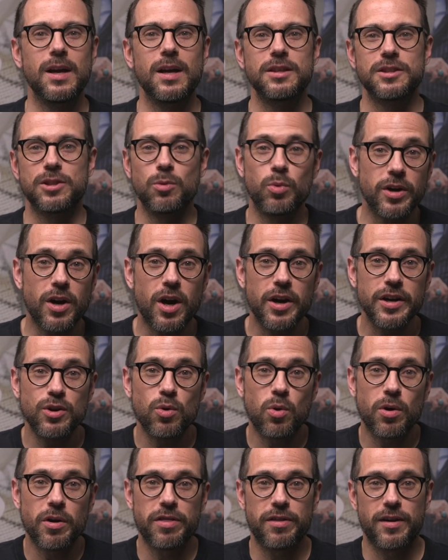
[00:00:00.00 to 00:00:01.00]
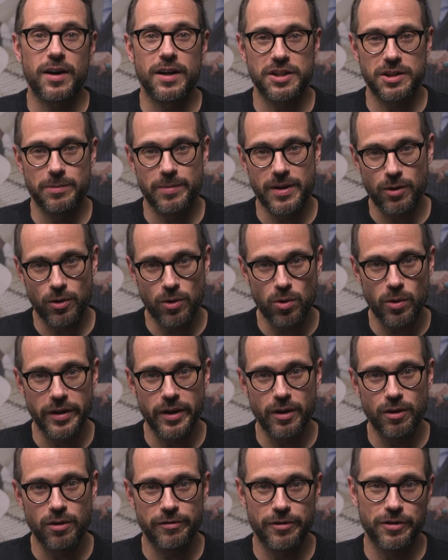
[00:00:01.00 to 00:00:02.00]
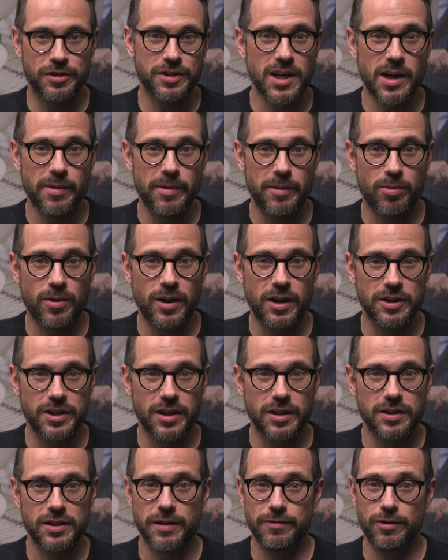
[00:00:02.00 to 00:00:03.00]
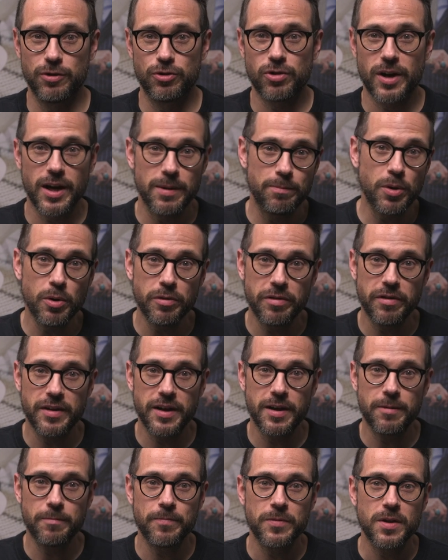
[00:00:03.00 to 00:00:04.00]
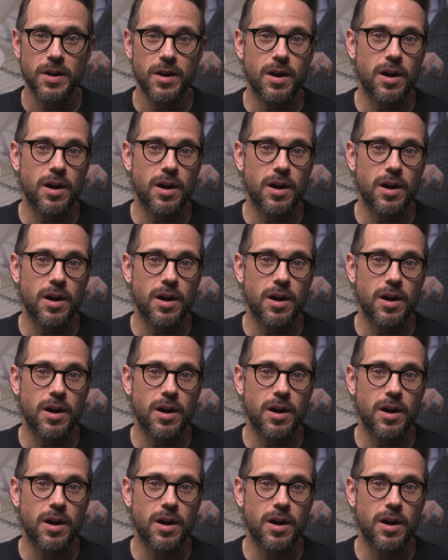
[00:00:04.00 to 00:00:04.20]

So what are your thoughts about Koio versus Common Projects? Have you tried both of them?